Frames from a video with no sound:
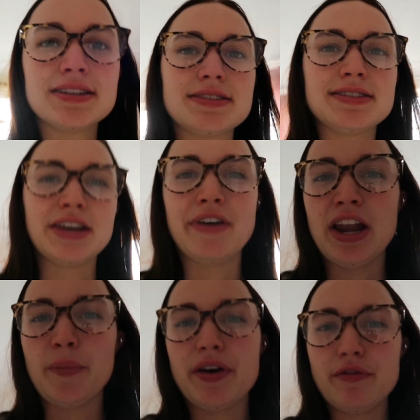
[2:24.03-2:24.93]
to give it a
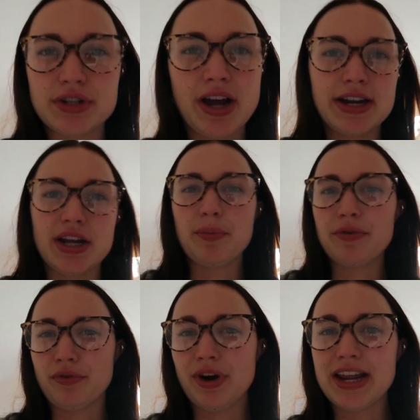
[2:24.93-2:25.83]
little bit of a tidy up
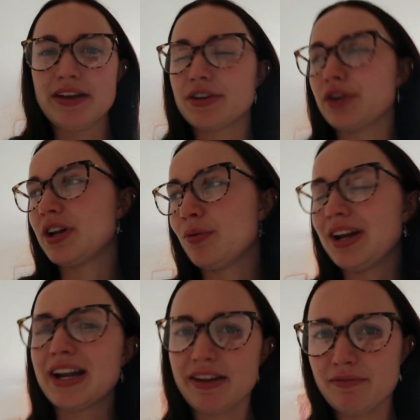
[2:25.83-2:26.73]
before I leave. I don't really
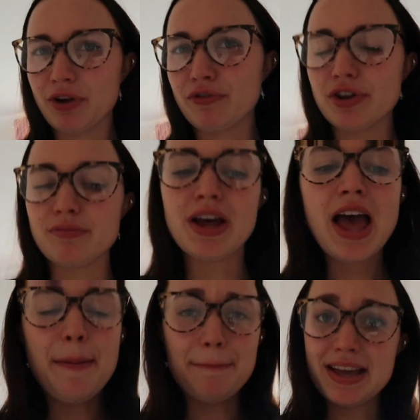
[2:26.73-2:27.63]
want to leave my room
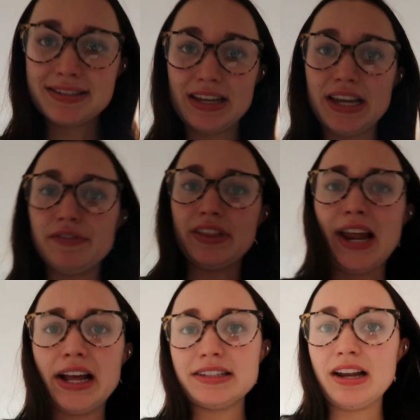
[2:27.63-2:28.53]
messy for the
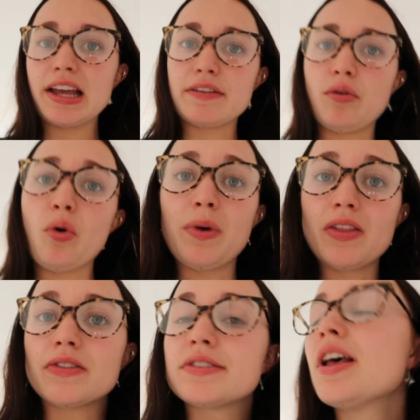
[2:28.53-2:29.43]
next like 4
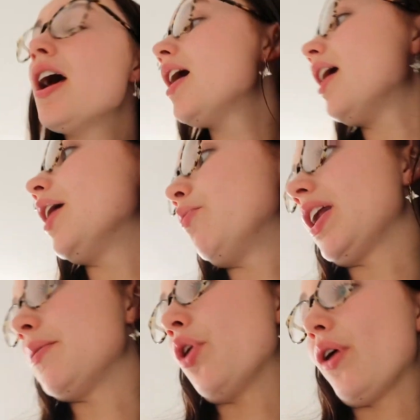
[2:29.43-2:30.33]
months
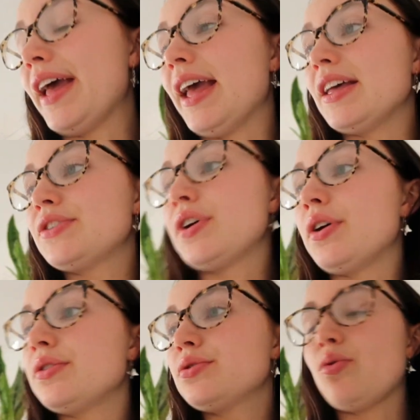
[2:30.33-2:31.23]
while I'm not here,
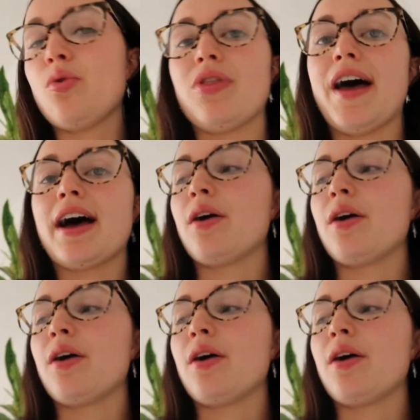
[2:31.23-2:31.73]
so sort all that